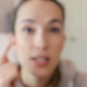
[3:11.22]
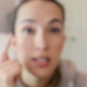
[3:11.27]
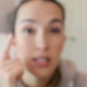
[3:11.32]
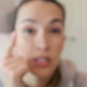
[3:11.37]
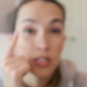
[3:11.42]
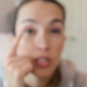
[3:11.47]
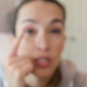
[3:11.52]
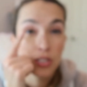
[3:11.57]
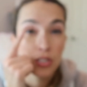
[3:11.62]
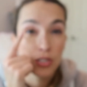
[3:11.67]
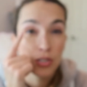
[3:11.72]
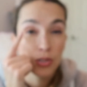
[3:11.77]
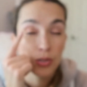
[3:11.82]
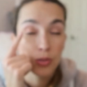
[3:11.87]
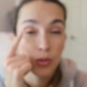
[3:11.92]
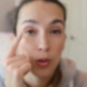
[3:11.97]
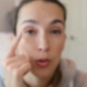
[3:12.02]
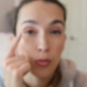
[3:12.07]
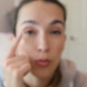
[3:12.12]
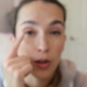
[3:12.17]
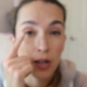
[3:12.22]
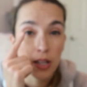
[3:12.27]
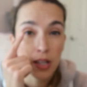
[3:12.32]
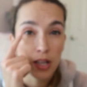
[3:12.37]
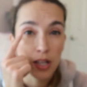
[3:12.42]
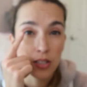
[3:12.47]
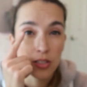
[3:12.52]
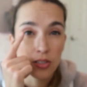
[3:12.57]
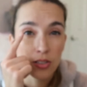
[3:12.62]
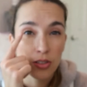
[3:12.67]
to do right
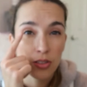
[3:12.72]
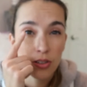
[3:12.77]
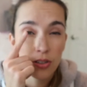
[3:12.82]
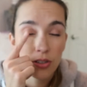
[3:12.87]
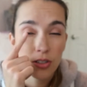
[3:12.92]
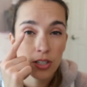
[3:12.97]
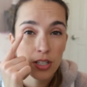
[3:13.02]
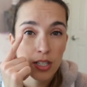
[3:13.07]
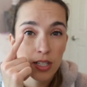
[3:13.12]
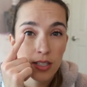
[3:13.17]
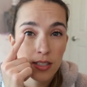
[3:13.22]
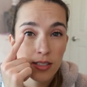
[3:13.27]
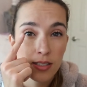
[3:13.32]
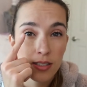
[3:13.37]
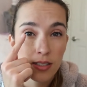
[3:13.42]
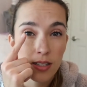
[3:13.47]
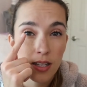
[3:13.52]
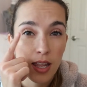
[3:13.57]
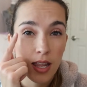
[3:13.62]
under the crease